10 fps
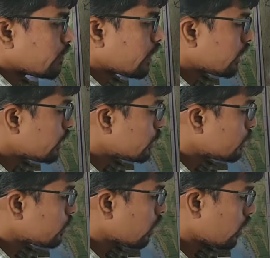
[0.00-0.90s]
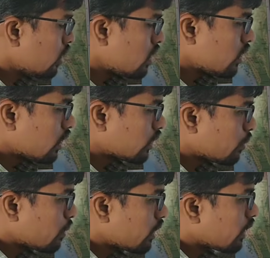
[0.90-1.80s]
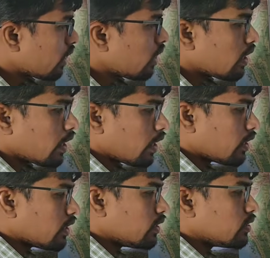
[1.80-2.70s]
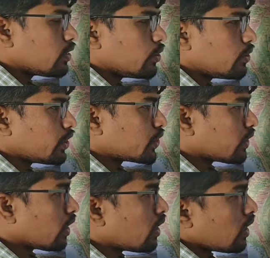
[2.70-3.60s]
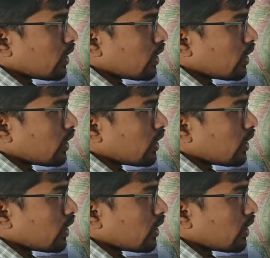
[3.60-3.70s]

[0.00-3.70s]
divided into the North America and Eurasia.